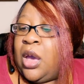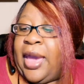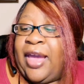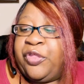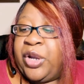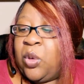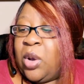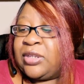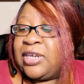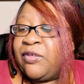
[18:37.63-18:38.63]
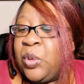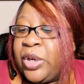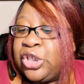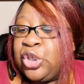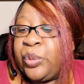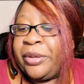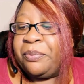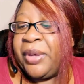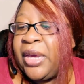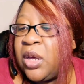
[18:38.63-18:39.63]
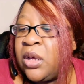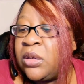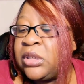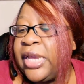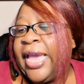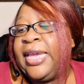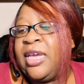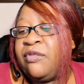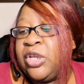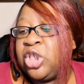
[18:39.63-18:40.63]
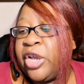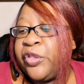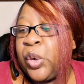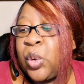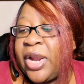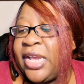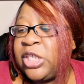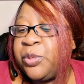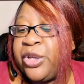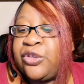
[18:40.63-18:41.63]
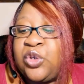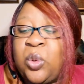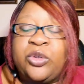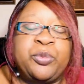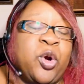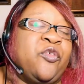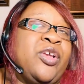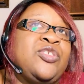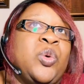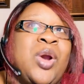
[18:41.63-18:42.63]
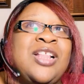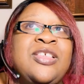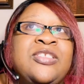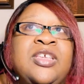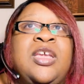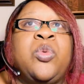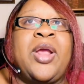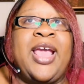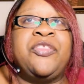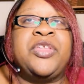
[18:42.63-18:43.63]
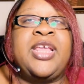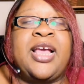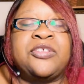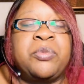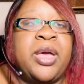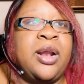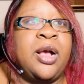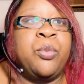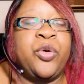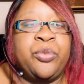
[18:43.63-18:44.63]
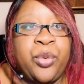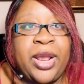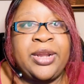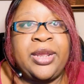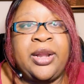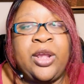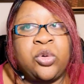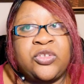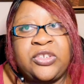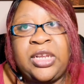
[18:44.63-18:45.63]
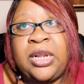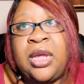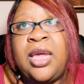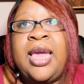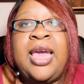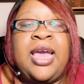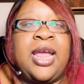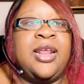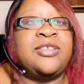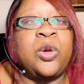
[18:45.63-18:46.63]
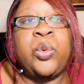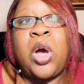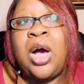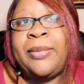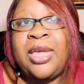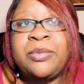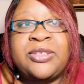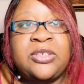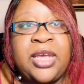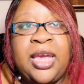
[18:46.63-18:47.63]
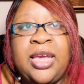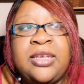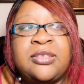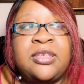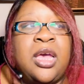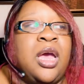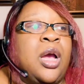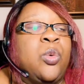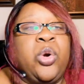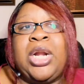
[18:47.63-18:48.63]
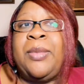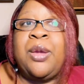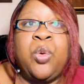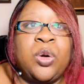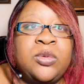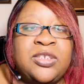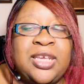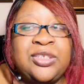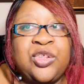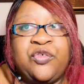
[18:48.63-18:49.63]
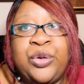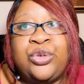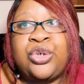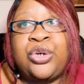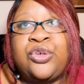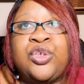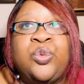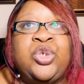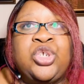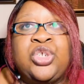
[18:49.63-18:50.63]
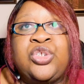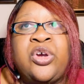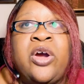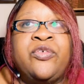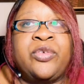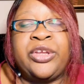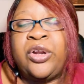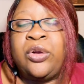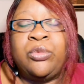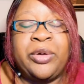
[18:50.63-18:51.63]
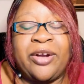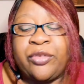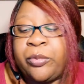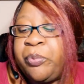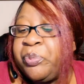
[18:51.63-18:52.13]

Anthony wants everyone to rebuild and give each other grace because no one's perfect. So we're at the scene where Anthony has met up with Brandon and Christina. And he's like, we all make mistakes. Or we're going to make more mistakes in the future. So we should just off, you know, whatever.